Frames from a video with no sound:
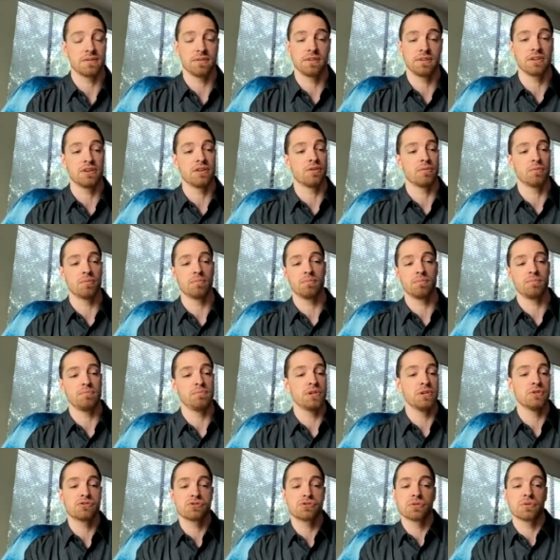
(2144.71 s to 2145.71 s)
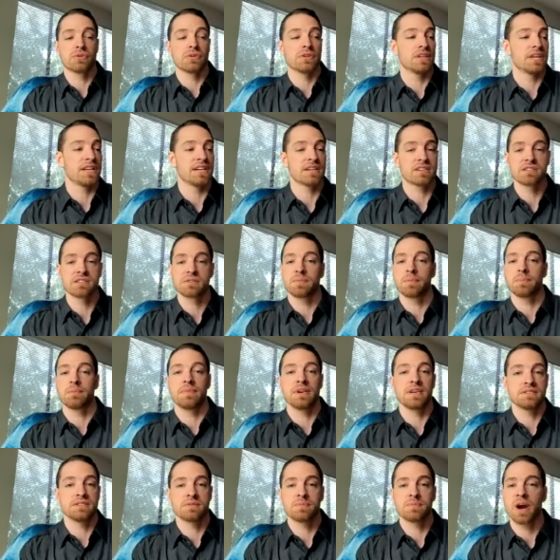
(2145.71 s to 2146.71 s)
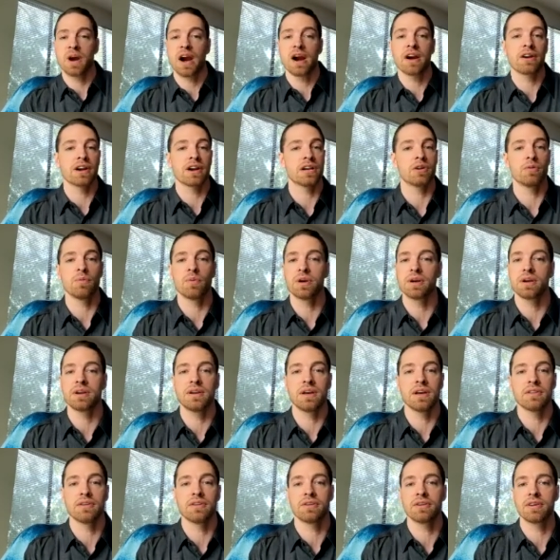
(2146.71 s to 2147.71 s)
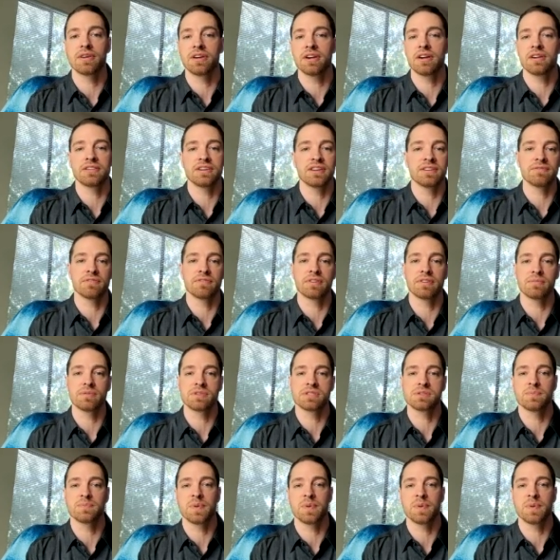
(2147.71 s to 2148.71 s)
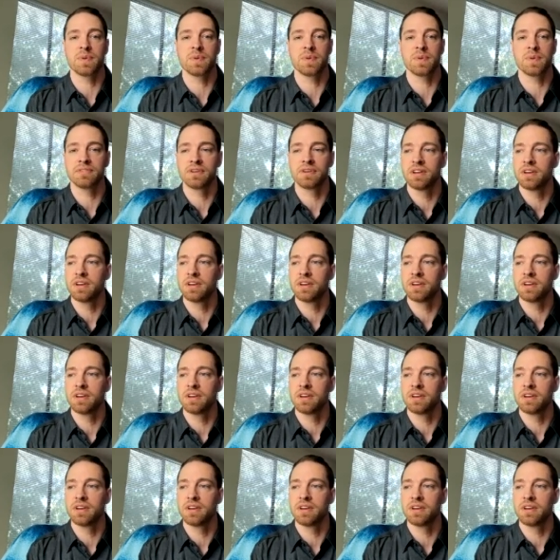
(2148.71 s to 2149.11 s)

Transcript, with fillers: you know mutually ex- inspiring one another in our different respective